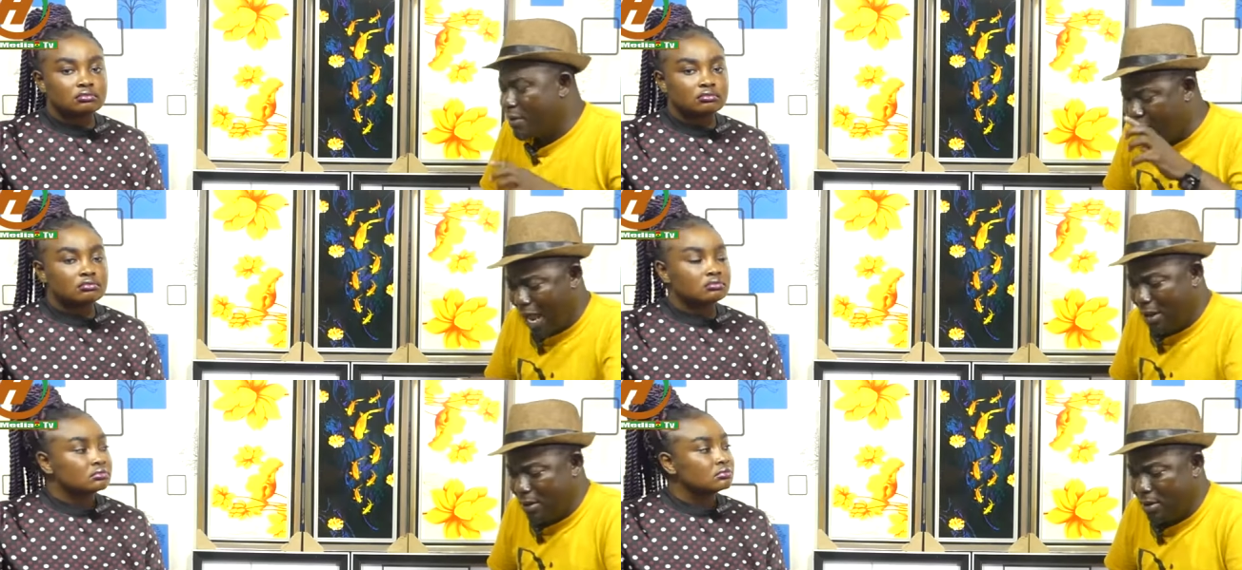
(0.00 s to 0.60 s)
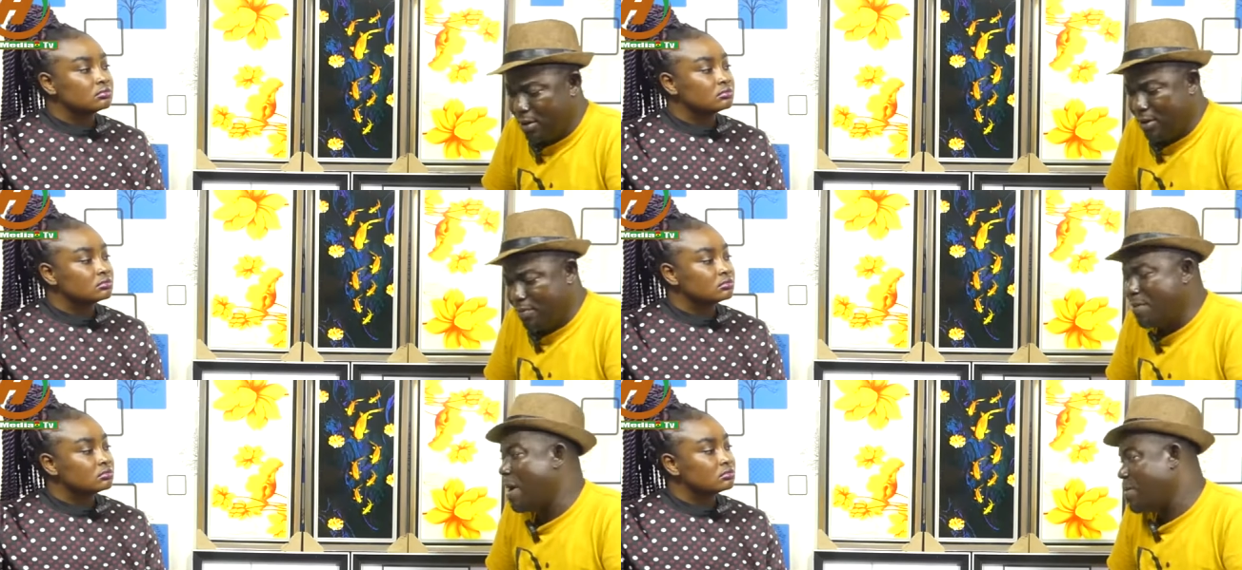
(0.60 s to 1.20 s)
Speaker 1: Hwe
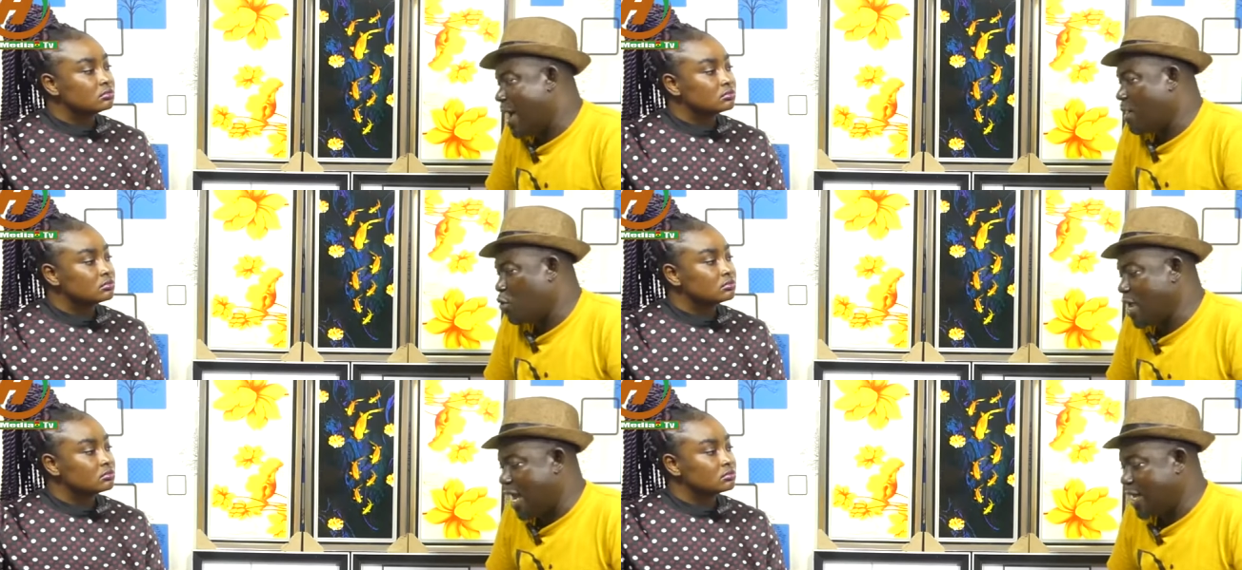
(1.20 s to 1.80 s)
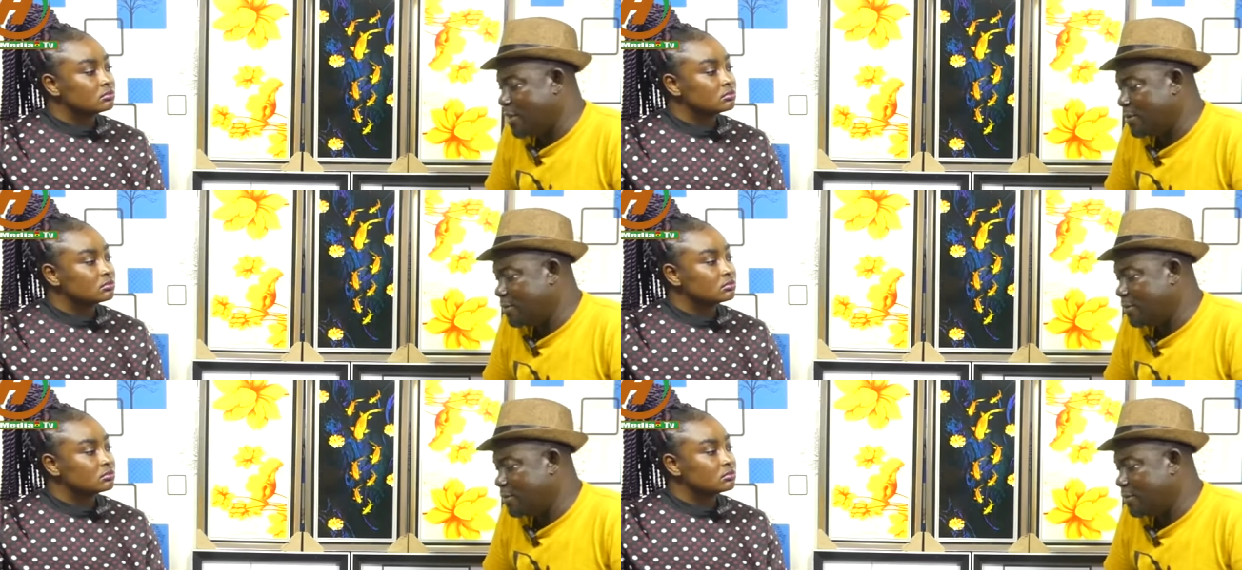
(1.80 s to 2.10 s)
me ma me ba akoyale.